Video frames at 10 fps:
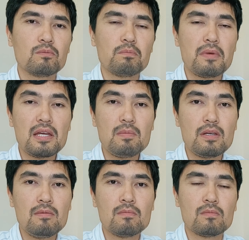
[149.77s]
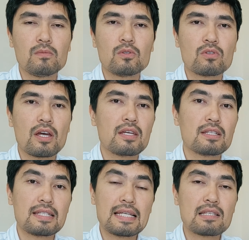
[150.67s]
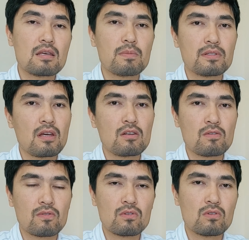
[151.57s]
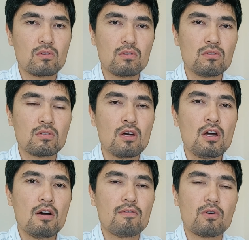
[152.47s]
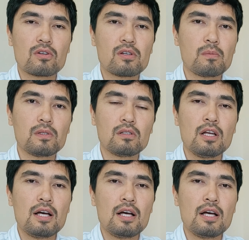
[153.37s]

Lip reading: Maybe you say 60% of the students, for example,